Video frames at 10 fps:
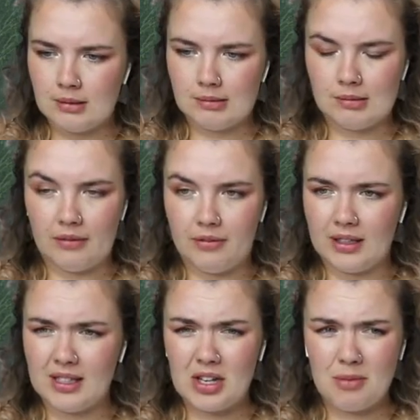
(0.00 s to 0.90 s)
Oh, I feel like
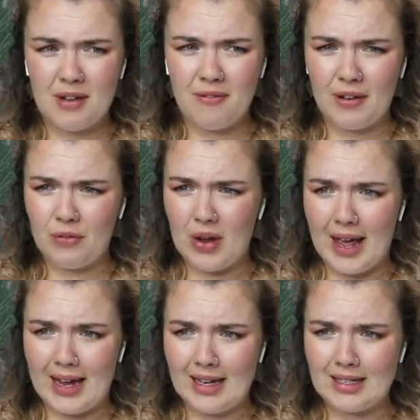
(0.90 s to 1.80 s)
there's going to be a fair few
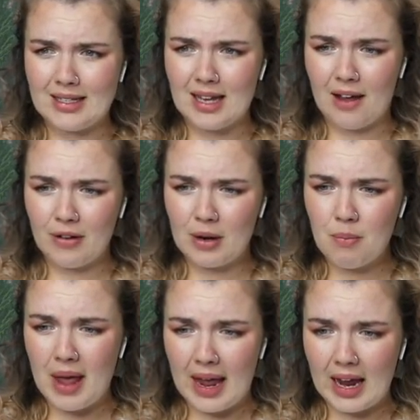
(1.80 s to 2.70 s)
A's. African
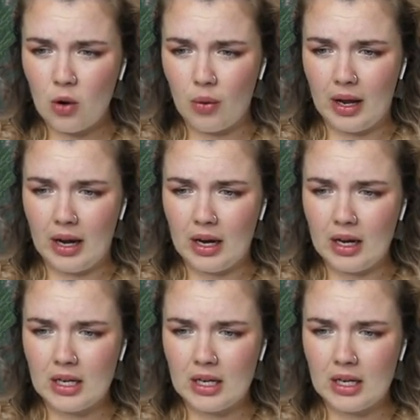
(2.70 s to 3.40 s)
penguin.